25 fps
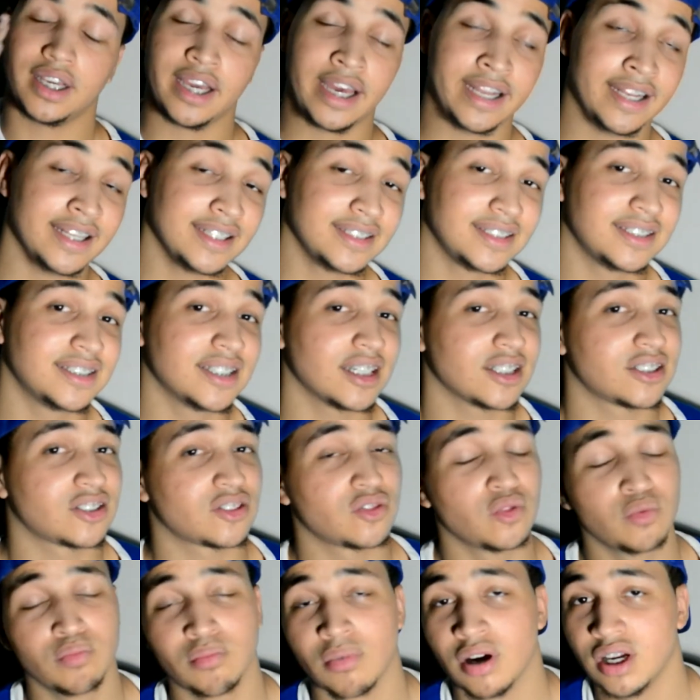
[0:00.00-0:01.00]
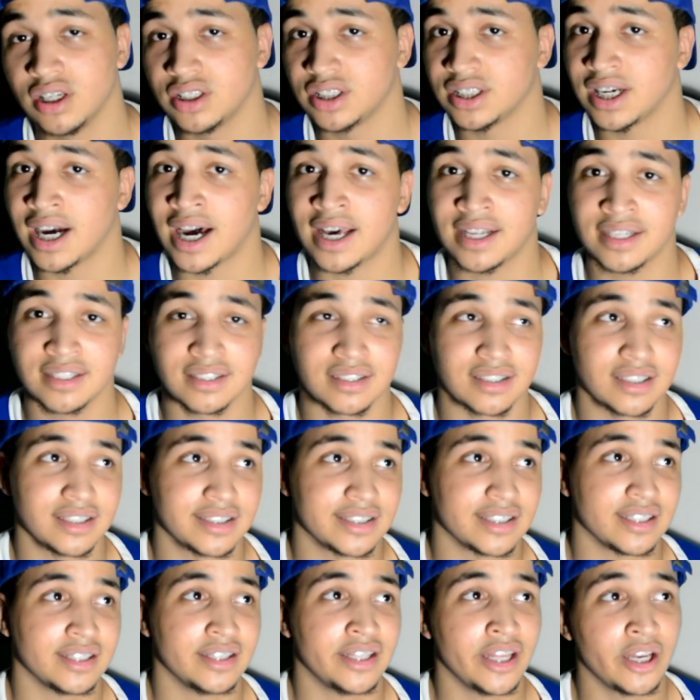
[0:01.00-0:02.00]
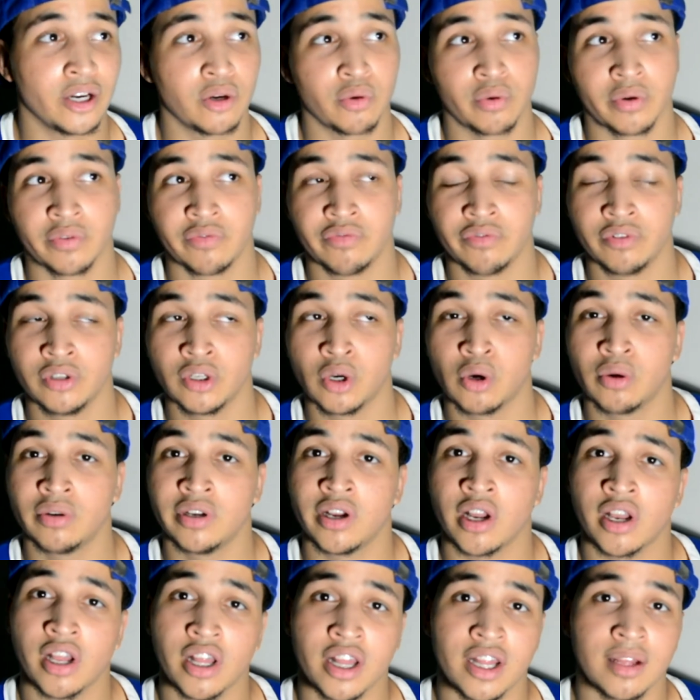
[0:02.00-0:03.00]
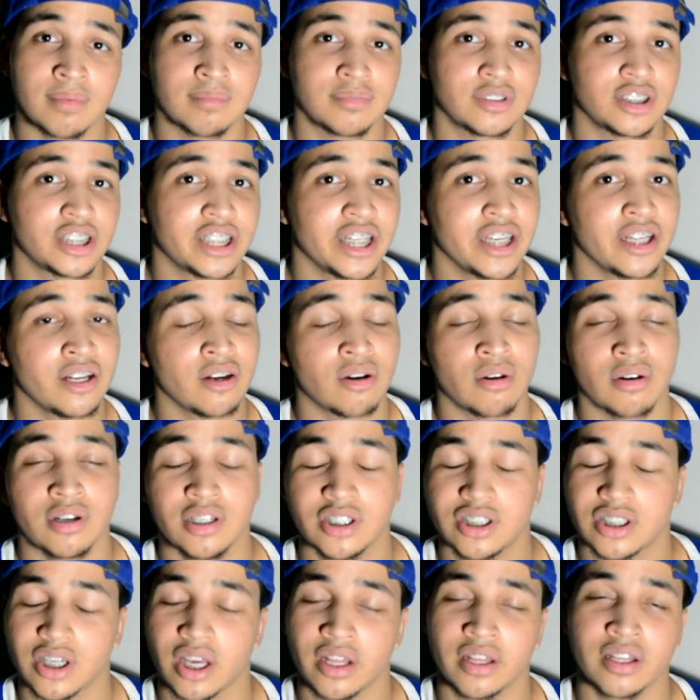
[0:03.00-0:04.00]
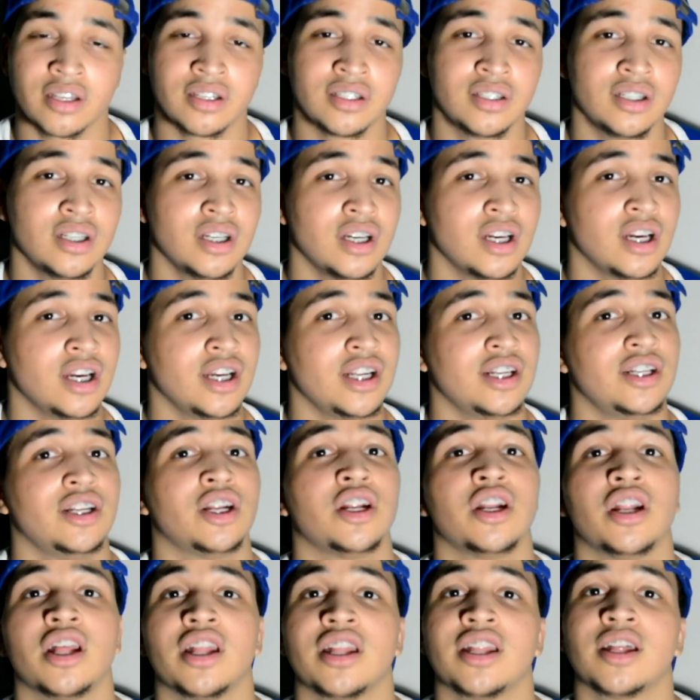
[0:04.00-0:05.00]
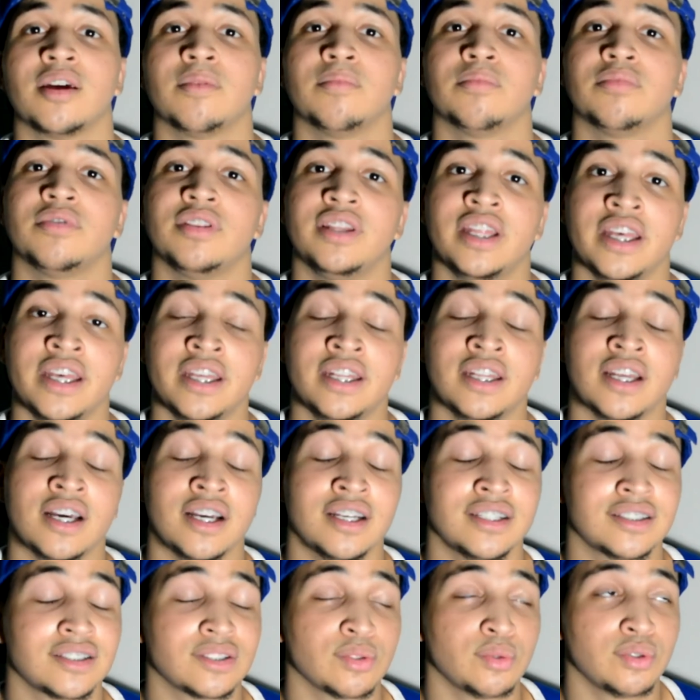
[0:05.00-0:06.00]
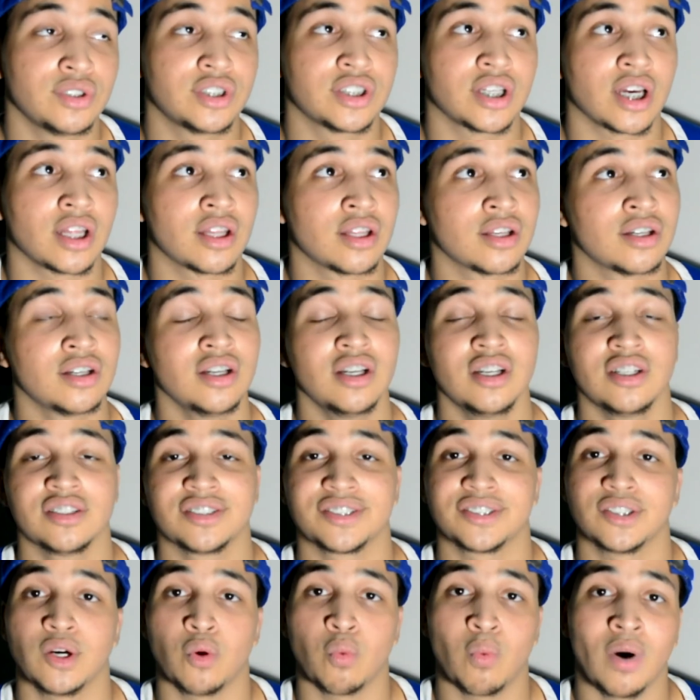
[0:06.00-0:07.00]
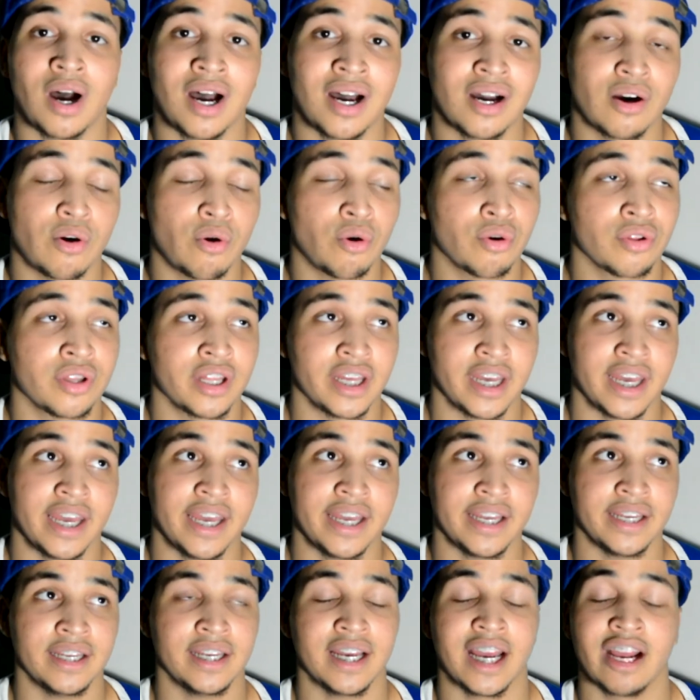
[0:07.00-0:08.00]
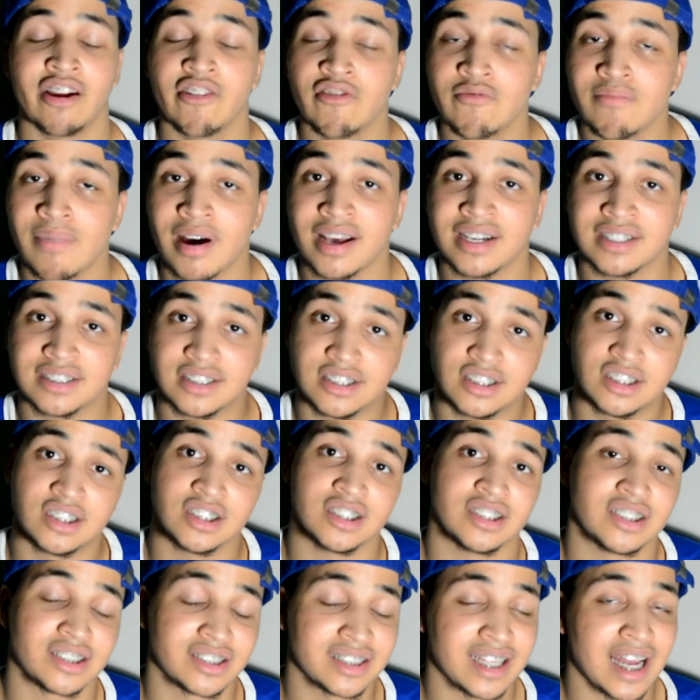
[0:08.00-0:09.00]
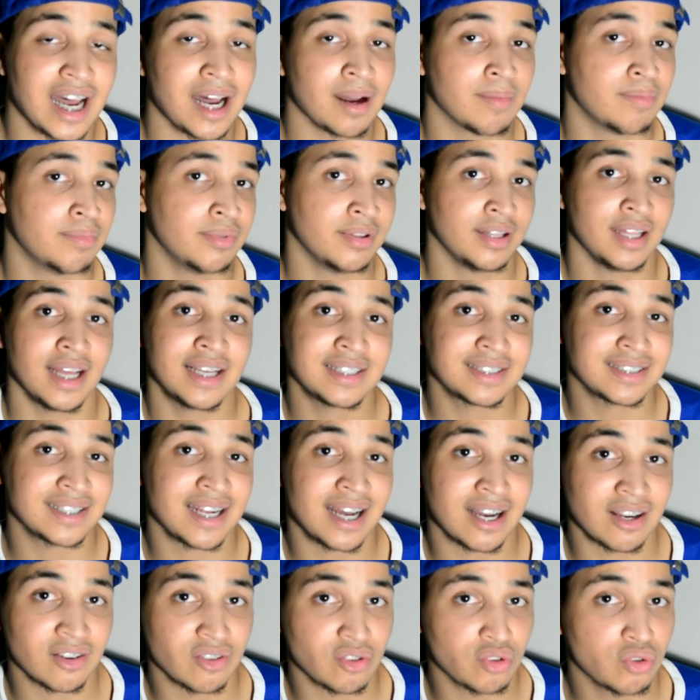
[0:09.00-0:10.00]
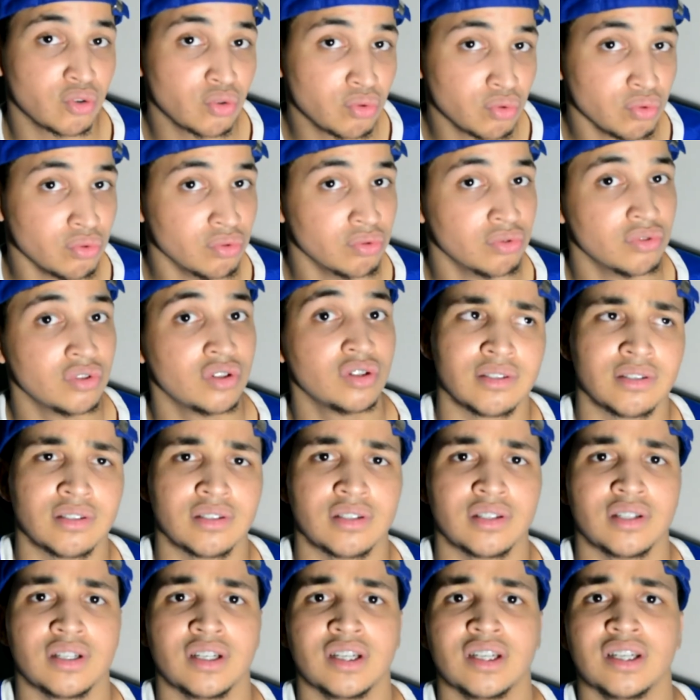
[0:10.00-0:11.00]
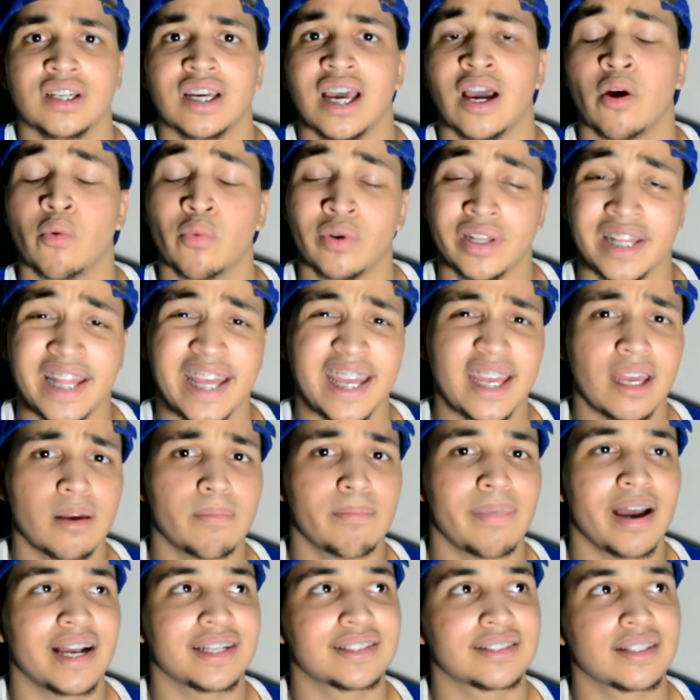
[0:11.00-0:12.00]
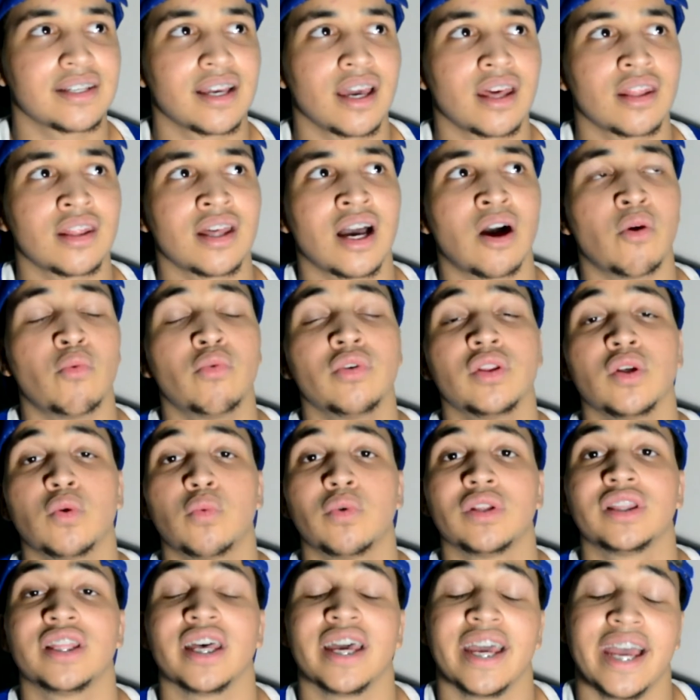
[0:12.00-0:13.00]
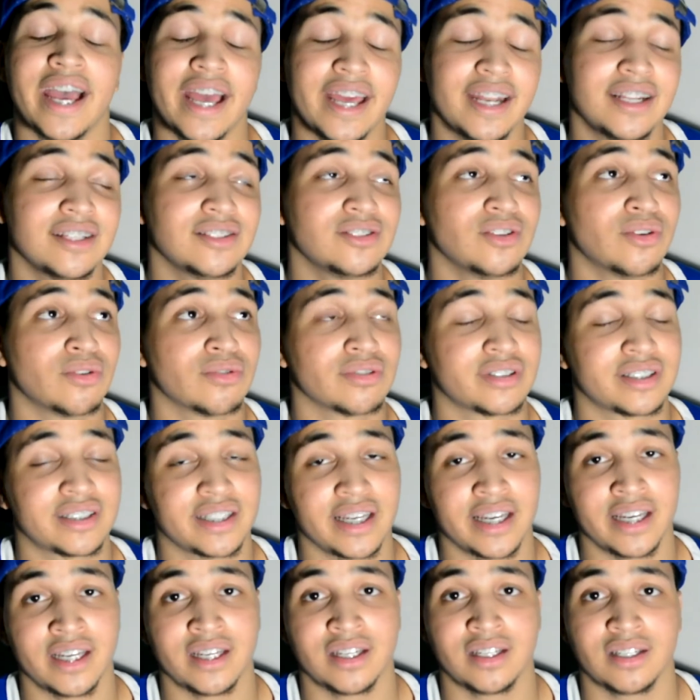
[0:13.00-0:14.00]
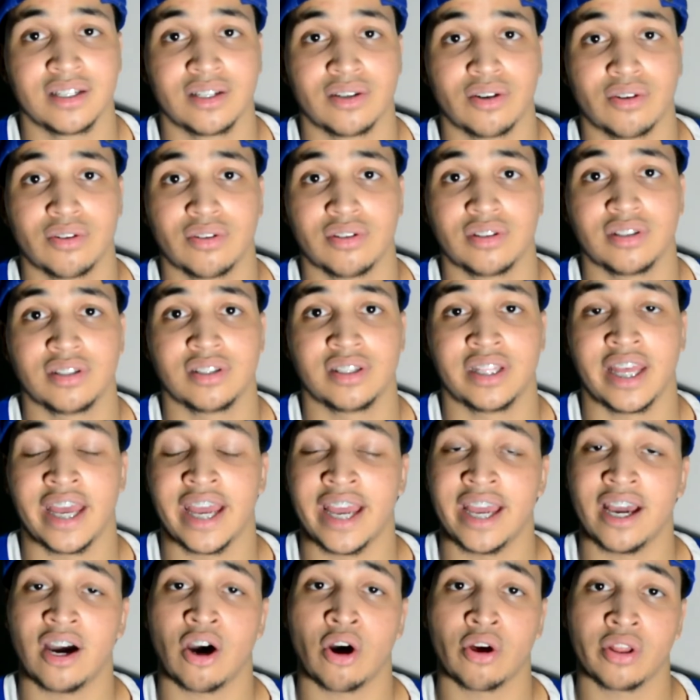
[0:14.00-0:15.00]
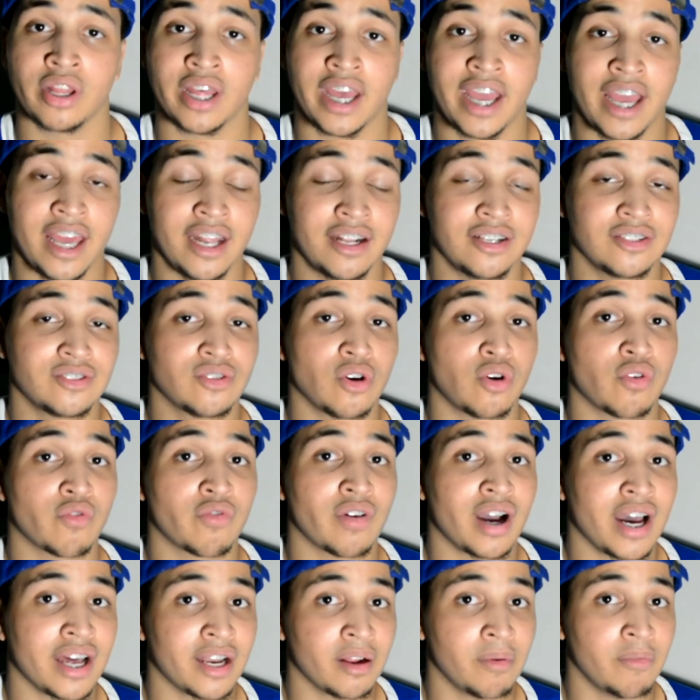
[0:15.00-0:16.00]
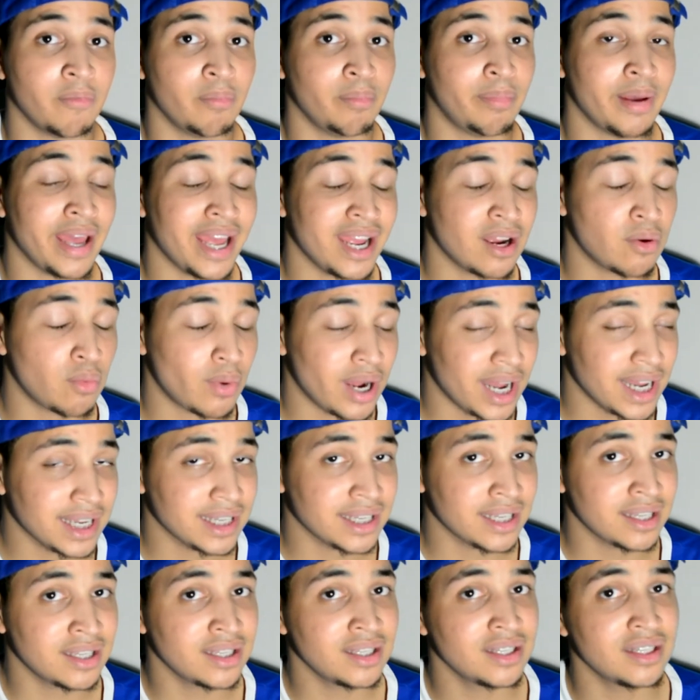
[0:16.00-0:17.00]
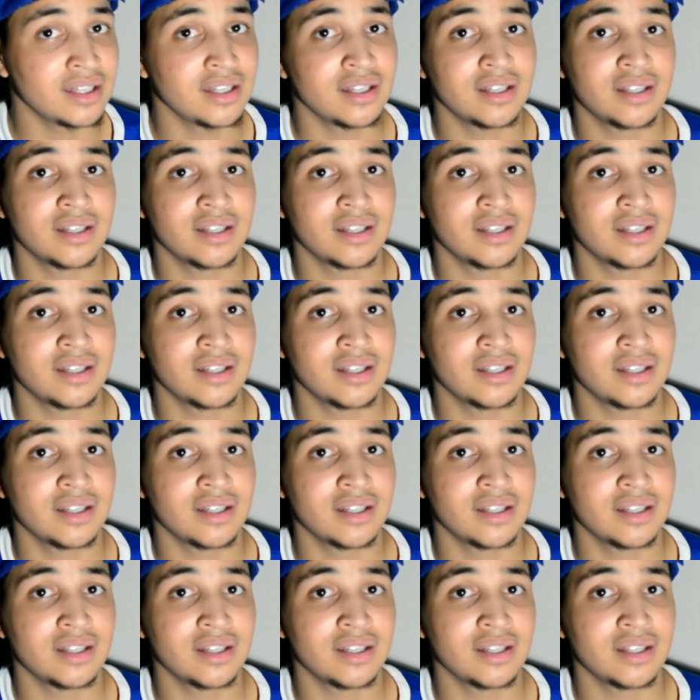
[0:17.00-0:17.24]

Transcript: And it's just too much, honestly, to deal with. You know, none of them cheated on each other. None of them did nothing to each other. So why all the hate? Everybody should just stop it. That's not cool. And when they get back together, I wonder what the haters gonna say. The haters gonna ride a bandwagon?